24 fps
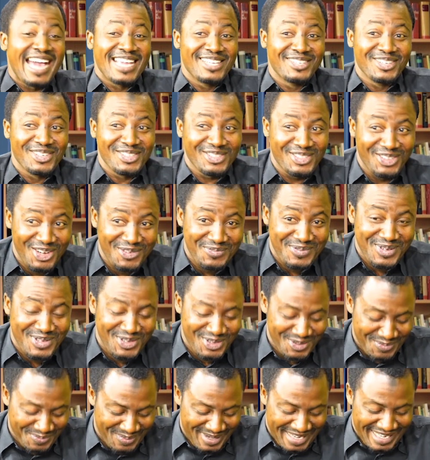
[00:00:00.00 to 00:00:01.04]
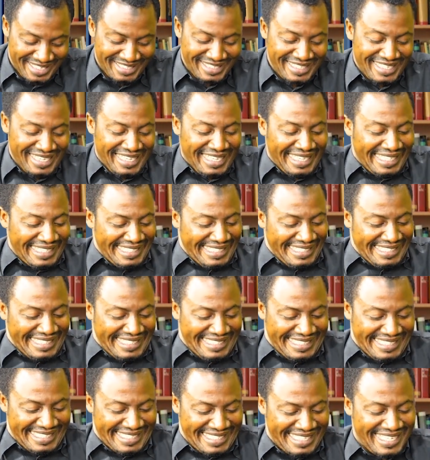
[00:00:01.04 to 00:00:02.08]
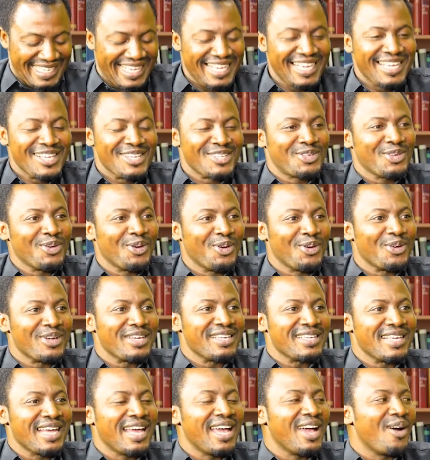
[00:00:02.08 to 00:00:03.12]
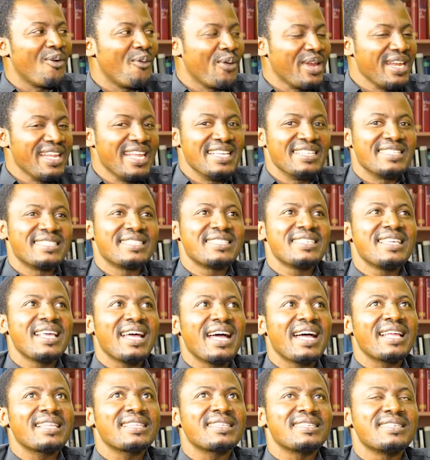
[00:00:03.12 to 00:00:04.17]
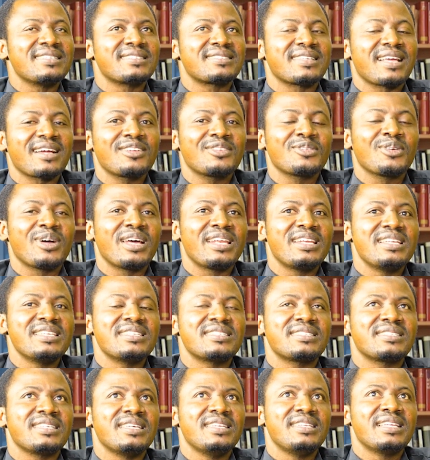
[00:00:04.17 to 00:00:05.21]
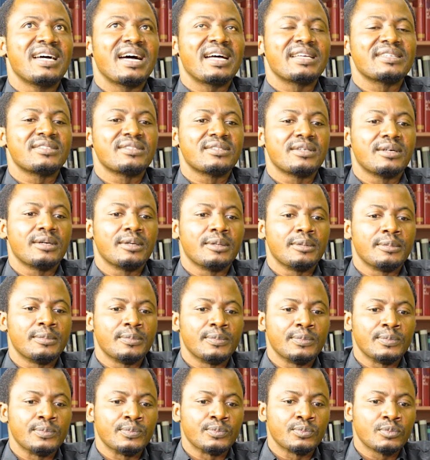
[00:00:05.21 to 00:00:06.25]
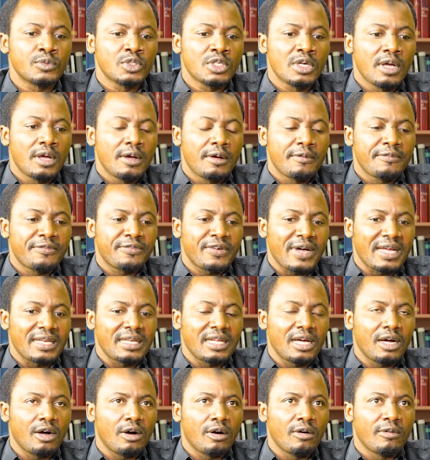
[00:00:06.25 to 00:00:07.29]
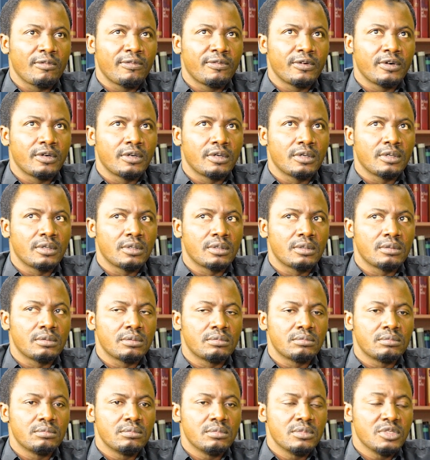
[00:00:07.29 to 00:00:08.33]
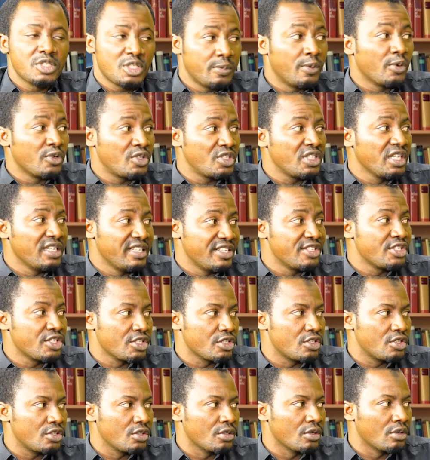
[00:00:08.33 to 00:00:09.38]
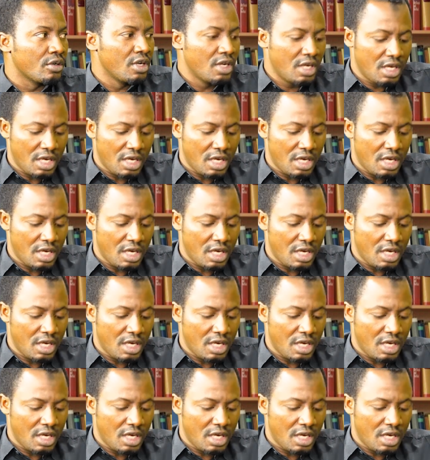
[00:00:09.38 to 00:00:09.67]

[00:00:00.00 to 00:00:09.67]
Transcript: I just love Ethiopia. So William Siat is actually seen as father of Djibouti literature.